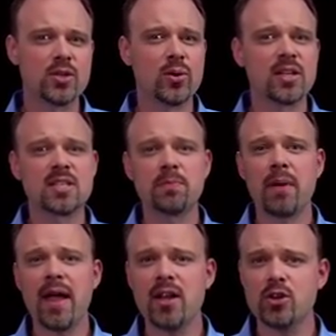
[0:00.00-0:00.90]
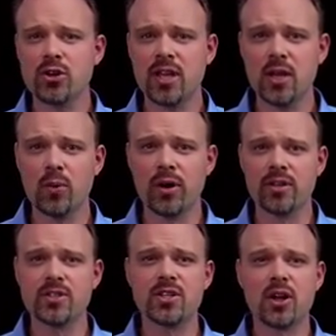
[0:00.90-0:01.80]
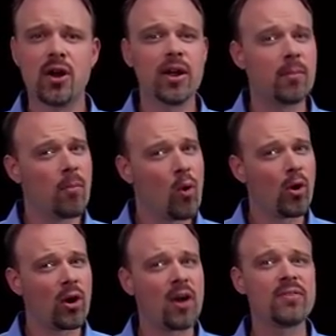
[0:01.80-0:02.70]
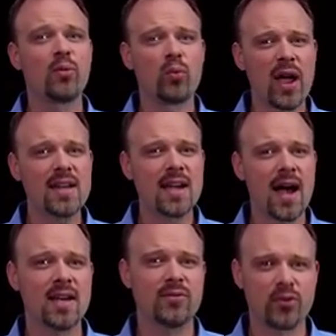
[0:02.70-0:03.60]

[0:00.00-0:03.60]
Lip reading: to expand your keywords to target more of the right kind of